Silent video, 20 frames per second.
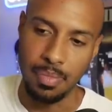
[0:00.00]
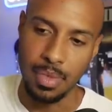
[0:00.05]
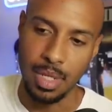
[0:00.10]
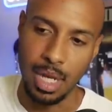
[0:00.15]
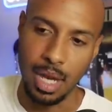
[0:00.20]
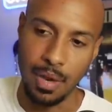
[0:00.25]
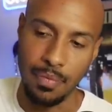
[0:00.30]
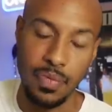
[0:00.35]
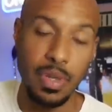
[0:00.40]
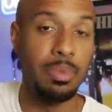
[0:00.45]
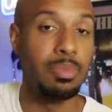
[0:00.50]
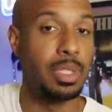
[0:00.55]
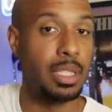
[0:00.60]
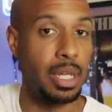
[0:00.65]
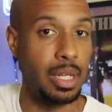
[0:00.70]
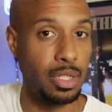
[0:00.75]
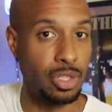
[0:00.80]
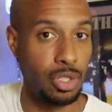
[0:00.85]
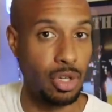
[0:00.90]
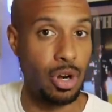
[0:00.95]
a film
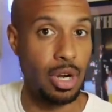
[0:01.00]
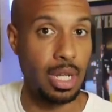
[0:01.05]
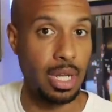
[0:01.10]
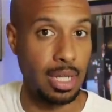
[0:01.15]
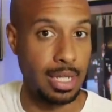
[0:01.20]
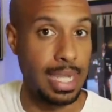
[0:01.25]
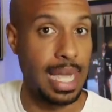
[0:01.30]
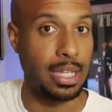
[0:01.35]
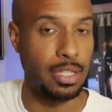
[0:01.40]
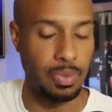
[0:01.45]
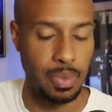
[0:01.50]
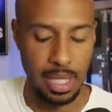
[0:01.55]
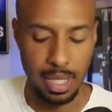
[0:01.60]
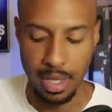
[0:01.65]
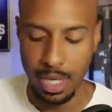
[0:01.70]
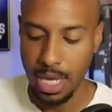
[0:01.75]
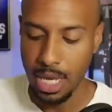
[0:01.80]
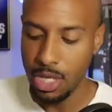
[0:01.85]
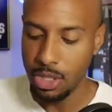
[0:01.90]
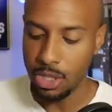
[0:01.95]
study starting next week.
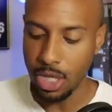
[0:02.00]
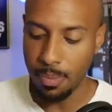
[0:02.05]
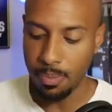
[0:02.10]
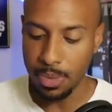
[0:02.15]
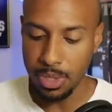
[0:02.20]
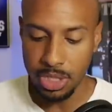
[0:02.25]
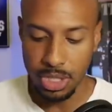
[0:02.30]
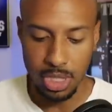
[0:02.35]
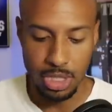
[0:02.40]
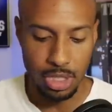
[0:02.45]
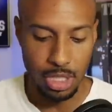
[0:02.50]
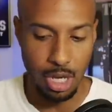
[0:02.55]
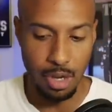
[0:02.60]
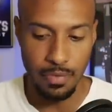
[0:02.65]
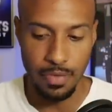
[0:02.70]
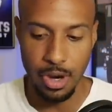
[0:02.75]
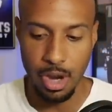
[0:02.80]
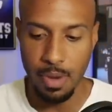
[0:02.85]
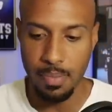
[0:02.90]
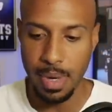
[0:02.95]
So I appreciate y'all
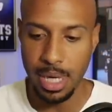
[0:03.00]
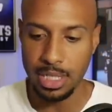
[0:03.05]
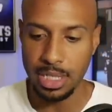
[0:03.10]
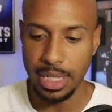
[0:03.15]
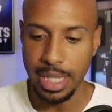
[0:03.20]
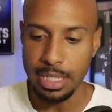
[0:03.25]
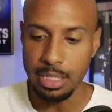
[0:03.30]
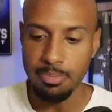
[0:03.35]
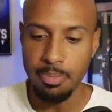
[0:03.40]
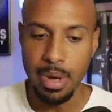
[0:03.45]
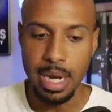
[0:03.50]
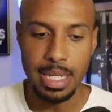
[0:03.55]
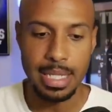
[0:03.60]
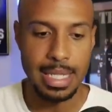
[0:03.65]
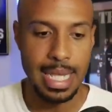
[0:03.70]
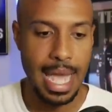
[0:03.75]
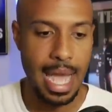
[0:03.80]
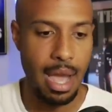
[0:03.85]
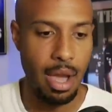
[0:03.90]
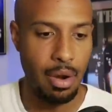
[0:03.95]
very much. Let's break
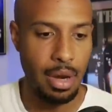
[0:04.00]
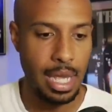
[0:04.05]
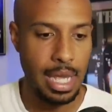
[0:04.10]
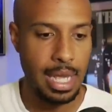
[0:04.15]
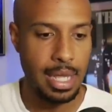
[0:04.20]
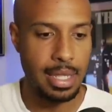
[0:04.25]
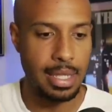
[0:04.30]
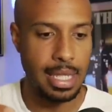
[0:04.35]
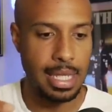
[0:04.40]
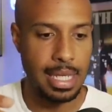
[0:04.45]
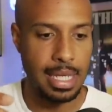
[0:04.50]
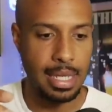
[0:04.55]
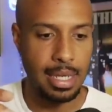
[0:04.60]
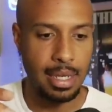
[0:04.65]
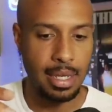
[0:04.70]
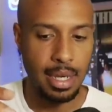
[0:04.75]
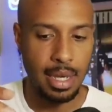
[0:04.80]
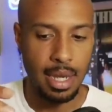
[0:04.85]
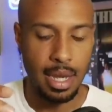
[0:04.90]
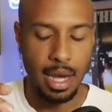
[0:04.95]
down
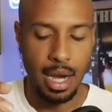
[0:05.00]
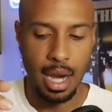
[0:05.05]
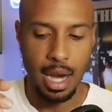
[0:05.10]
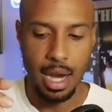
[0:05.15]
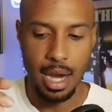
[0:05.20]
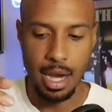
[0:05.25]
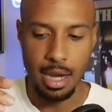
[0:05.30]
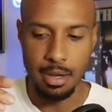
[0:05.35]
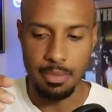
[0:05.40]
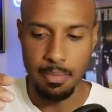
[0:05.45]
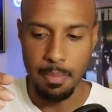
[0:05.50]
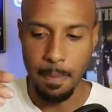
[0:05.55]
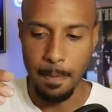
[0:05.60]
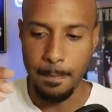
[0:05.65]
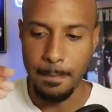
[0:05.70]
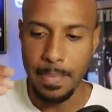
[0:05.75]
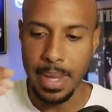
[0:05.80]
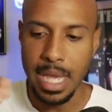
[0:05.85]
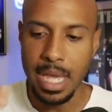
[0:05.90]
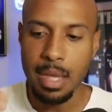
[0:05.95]
the
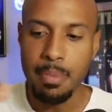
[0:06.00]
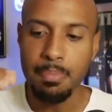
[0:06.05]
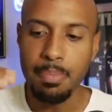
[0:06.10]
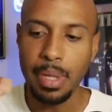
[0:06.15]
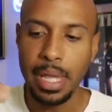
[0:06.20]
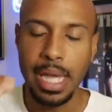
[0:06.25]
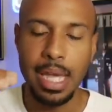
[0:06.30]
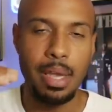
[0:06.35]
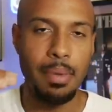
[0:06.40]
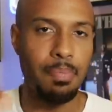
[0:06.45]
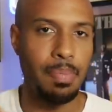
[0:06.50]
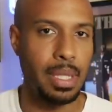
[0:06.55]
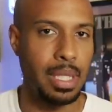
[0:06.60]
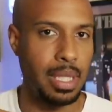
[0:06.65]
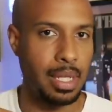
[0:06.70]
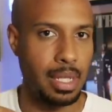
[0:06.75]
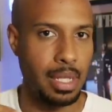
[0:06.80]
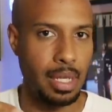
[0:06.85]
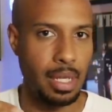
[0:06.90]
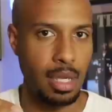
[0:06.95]
big
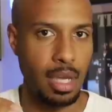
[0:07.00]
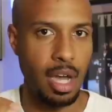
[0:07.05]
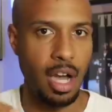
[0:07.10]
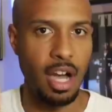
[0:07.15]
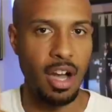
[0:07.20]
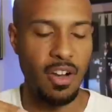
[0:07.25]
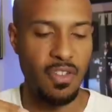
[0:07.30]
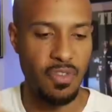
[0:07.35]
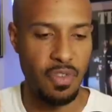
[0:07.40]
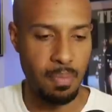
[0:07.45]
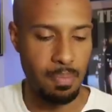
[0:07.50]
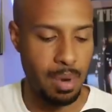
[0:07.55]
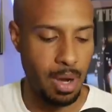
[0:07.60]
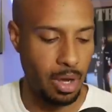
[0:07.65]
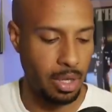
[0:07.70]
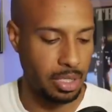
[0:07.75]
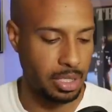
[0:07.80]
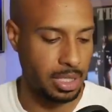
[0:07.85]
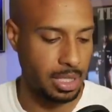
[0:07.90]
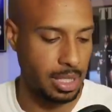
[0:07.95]
playability of
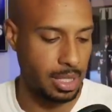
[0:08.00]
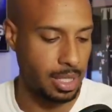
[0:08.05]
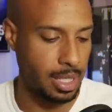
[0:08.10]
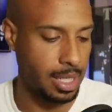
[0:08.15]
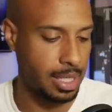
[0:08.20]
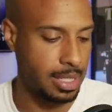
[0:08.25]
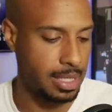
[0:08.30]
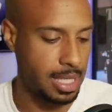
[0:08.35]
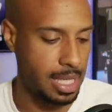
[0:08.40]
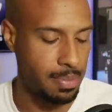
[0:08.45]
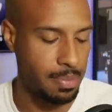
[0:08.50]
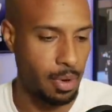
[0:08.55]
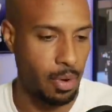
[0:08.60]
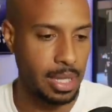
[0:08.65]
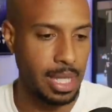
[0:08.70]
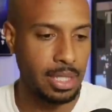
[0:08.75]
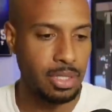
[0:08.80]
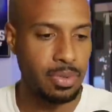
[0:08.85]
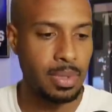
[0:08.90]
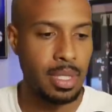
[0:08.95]
Paulson Adebo.
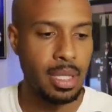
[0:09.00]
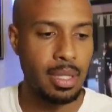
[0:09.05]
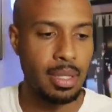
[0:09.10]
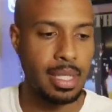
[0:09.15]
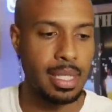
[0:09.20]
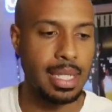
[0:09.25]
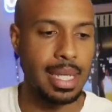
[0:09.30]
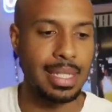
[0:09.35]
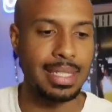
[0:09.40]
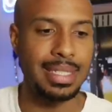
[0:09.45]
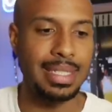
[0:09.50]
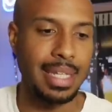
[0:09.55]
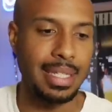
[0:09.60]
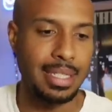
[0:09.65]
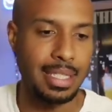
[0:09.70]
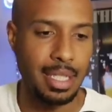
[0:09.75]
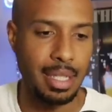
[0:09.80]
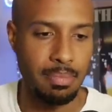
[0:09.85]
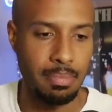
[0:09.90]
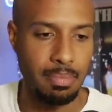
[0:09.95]
And that's really the thing that
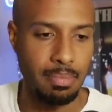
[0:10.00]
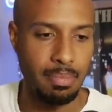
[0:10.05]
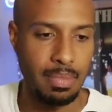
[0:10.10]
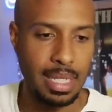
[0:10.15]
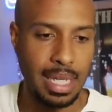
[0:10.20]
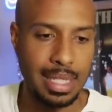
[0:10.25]
sets him